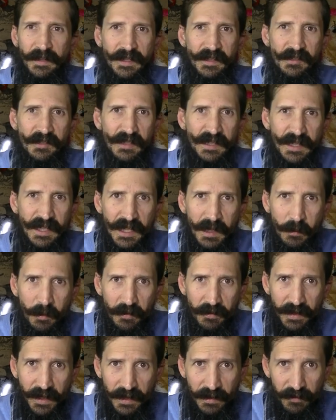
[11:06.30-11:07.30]
steam
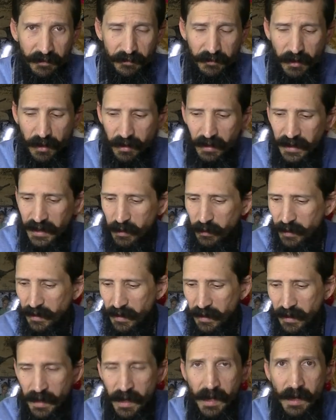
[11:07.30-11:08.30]
of that fog
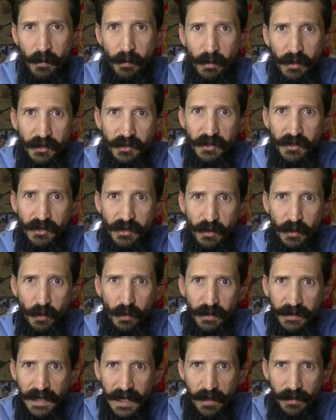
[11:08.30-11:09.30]
liquid will just
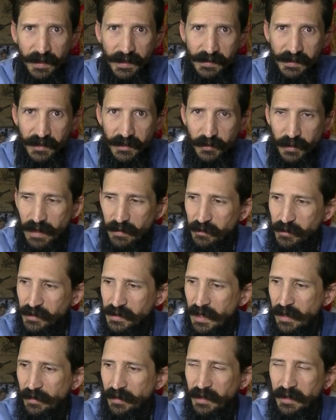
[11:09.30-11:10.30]
cool down as it travels
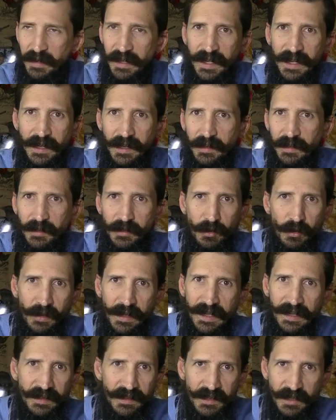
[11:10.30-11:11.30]
down the thing, and you'll
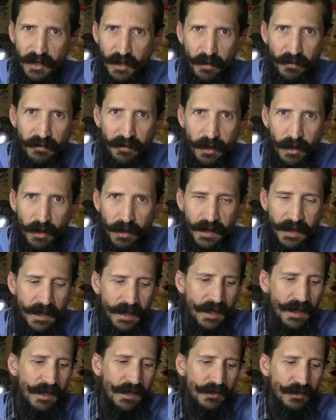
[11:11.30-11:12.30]
get no fog.
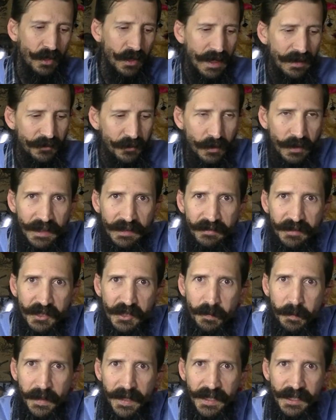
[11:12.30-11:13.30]
So you have to leave a
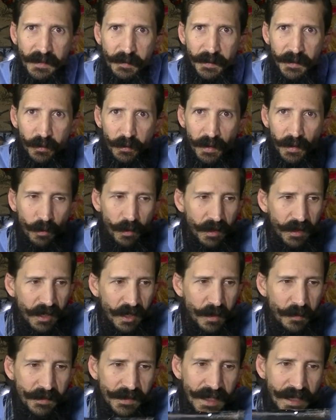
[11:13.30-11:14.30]
space between where it
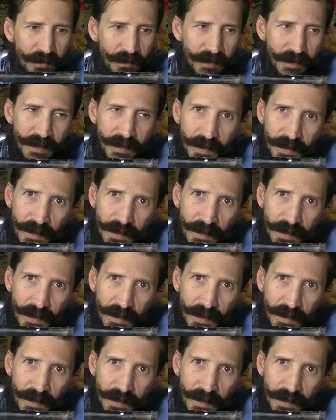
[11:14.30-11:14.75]
comes out